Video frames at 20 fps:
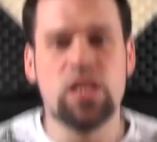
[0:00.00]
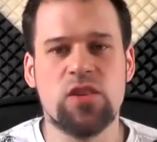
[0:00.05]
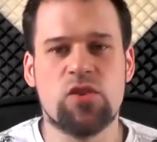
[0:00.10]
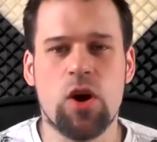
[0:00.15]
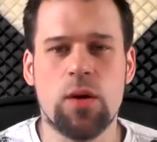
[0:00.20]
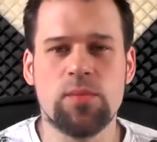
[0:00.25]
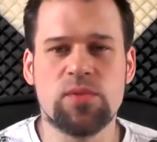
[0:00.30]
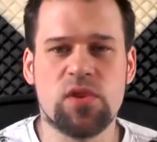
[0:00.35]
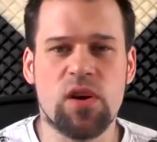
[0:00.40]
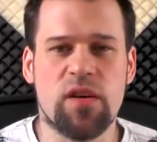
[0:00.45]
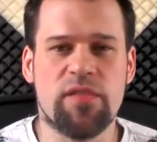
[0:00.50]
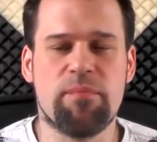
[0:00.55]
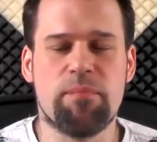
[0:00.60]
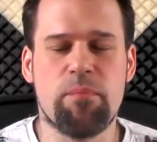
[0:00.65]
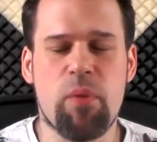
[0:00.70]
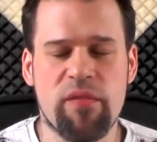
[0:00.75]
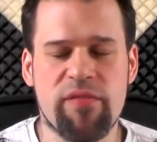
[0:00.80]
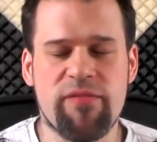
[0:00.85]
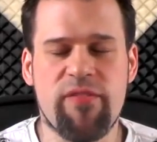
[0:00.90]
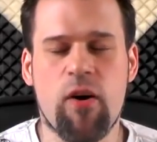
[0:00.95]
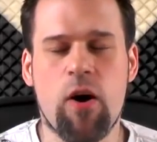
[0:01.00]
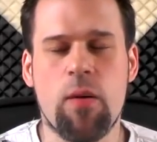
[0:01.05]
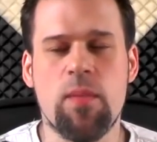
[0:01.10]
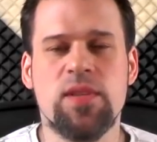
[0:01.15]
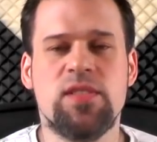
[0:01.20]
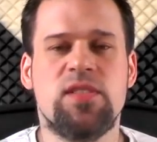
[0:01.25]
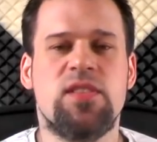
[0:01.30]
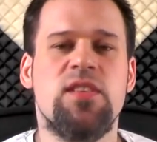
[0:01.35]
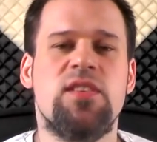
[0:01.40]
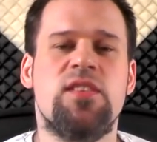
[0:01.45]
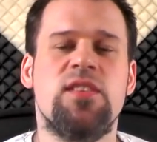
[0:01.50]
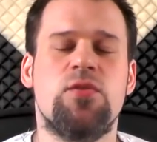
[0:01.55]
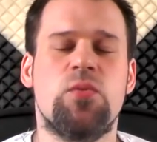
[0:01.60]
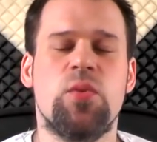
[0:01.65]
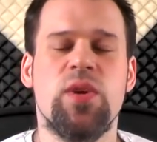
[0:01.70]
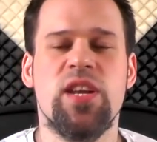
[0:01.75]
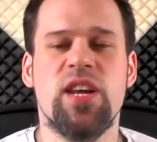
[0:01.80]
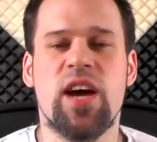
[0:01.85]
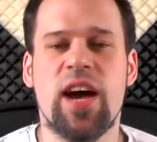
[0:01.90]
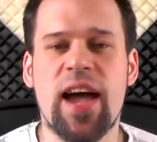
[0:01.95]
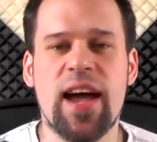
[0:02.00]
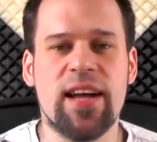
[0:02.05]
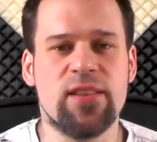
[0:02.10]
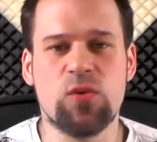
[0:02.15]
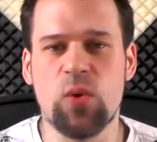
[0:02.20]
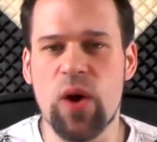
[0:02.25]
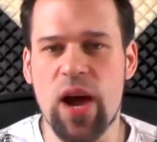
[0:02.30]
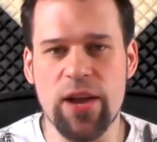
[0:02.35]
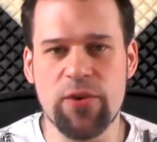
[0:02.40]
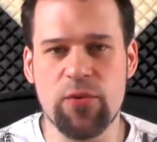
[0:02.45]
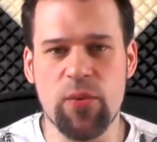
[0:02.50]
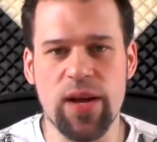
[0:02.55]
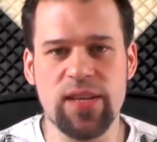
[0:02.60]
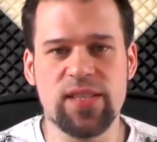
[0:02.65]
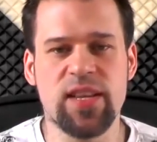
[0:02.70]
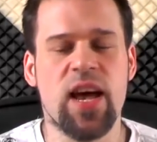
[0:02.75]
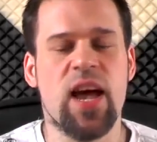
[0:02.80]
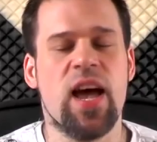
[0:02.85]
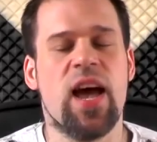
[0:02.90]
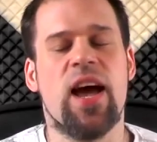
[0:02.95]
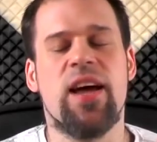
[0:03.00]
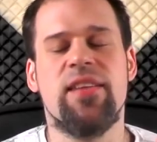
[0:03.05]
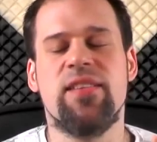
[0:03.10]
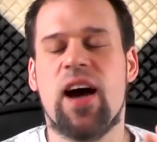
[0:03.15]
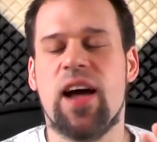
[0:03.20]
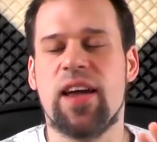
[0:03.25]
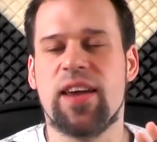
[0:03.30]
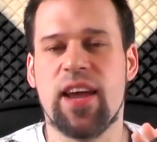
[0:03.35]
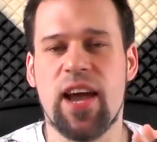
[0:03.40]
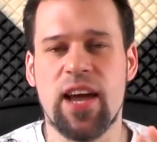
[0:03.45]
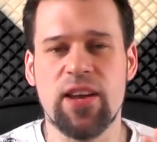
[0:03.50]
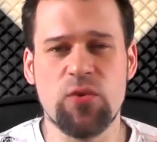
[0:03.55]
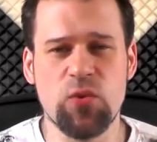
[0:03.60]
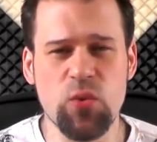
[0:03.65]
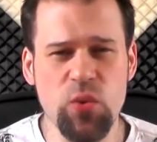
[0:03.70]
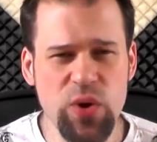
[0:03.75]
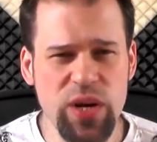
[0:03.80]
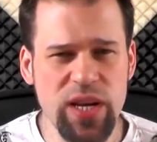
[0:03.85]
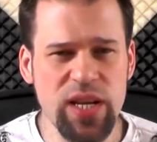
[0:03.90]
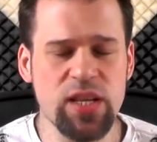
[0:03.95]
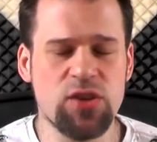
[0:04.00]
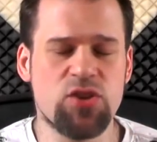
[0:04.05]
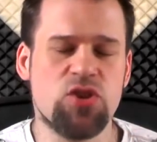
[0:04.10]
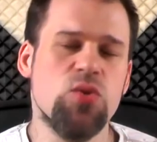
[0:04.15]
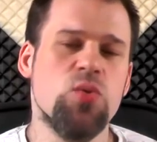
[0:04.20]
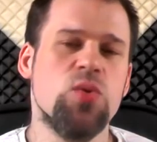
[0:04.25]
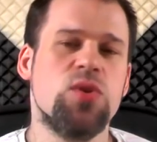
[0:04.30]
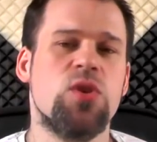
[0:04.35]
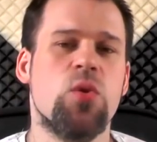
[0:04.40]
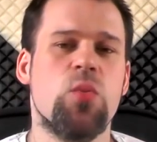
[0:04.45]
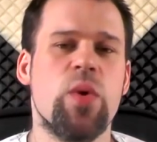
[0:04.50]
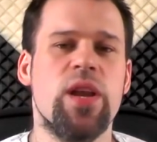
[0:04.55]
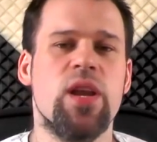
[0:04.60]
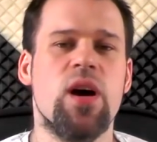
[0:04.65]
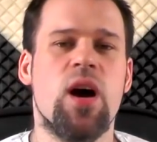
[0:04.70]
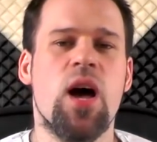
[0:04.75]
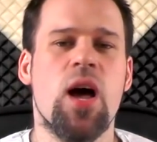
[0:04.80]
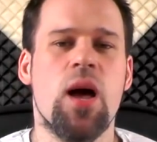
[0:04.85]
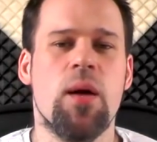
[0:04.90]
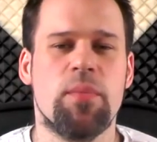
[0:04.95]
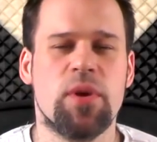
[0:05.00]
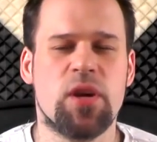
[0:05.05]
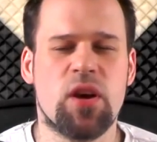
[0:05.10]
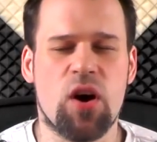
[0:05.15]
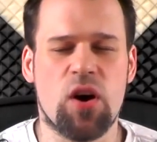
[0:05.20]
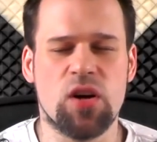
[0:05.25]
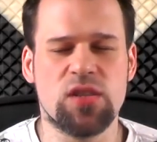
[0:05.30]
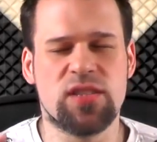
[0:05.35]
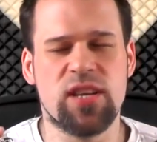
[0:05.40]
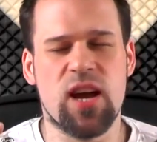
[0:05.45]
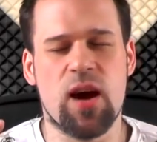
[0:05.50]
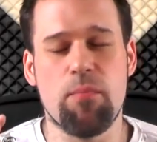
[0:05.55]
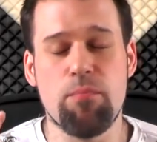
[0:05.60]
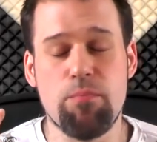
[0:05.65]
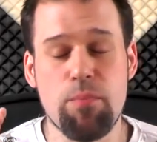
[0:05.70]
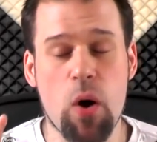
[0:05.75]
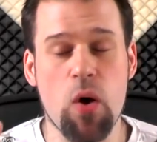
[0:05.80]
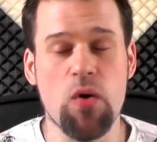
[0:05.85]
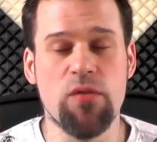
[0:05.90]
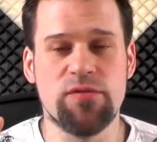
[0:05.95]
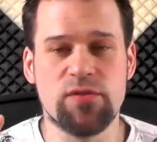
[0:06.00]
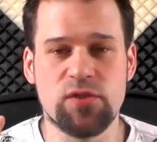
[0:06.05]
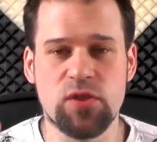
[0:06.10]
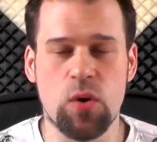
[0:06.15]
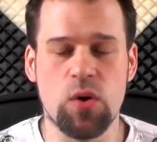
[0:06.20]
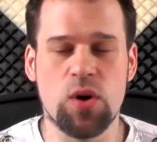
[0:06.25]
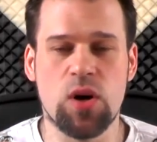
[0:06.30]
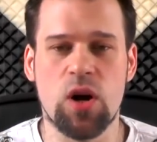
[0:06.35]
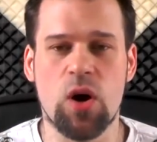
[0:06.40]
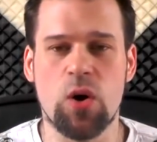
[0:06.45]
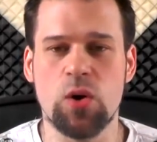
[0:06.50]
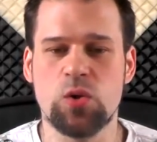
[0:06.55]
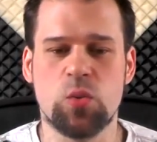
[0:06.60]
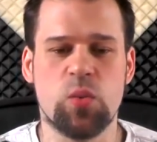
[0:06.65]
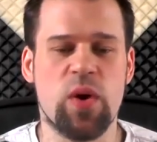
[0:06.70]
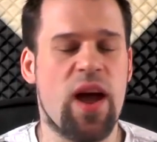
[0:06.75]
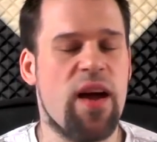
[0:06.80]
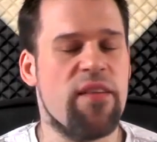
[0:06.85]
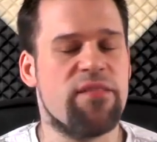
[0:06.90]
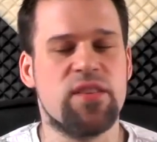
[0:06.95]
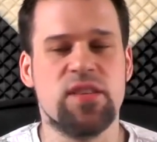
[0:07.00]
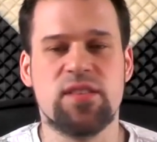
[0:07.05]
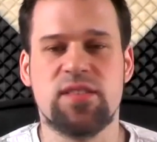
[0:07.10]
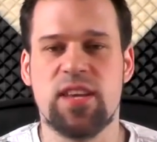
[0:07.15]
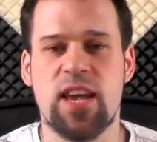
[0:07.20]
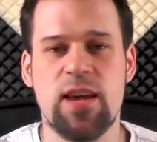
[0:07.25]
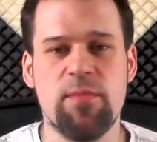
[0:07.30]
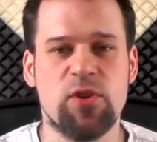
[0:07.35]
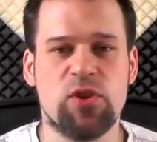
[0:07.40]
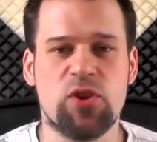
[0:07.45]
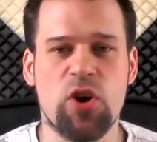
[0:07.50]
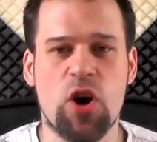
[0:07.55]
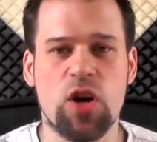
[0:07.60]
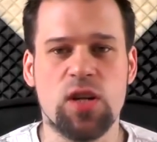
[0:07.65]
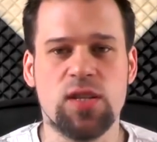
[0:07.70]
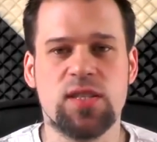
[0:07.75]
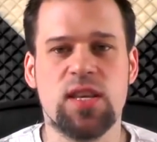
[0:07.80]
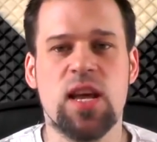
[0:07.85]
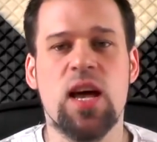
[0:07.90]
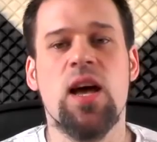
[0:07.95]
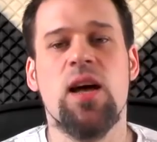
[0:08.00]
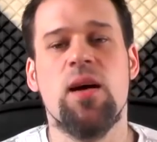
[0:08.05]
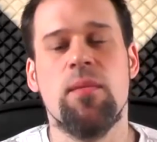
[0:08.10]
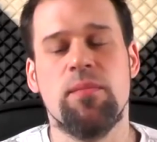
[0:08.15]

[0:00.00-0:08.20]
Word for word: In terms of performance, this is really a head-to-head -head race and I can't really choose a winner because they are both so close. We have the same internals.